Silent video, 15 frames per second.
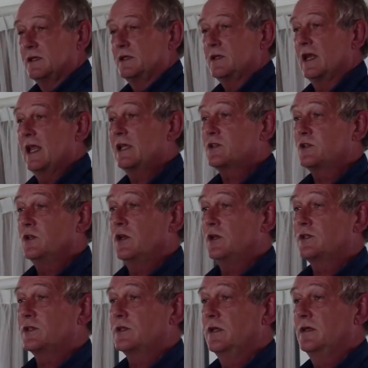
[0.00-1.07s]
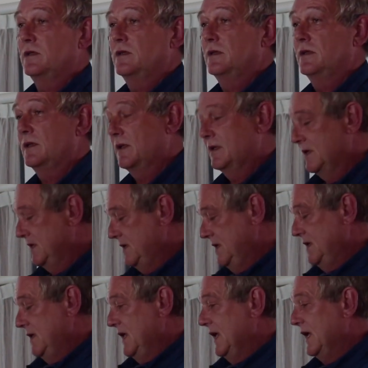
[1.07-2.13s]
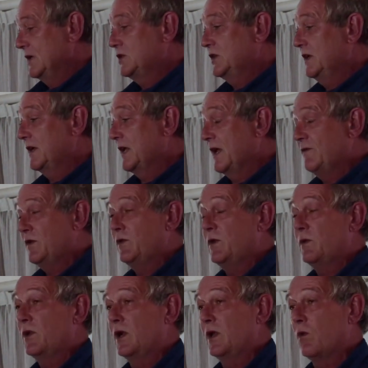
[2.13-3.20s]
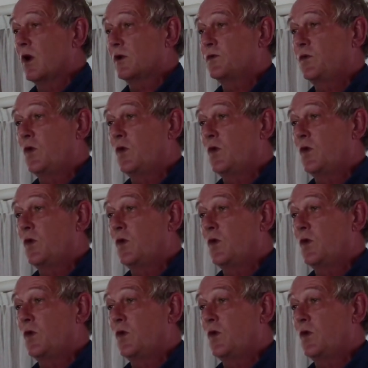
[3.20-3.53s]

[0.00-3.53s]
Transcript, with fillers: She's an ex-nurse, and she gave everybody what